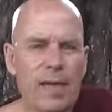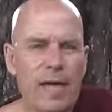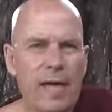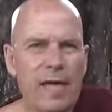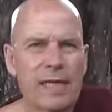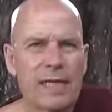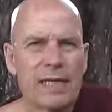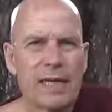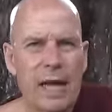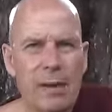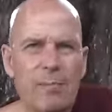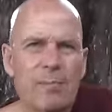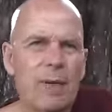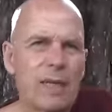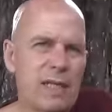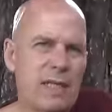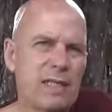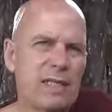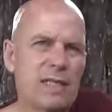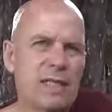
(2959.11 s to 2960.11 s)
and
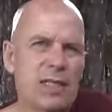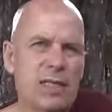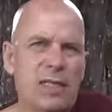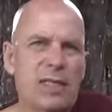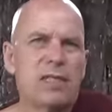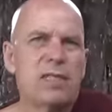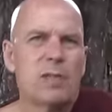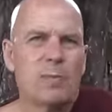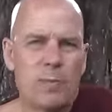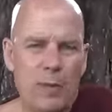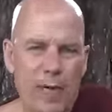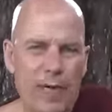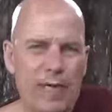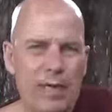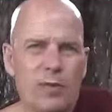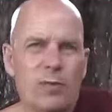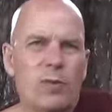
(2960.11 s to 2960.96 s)
kamma is a Pali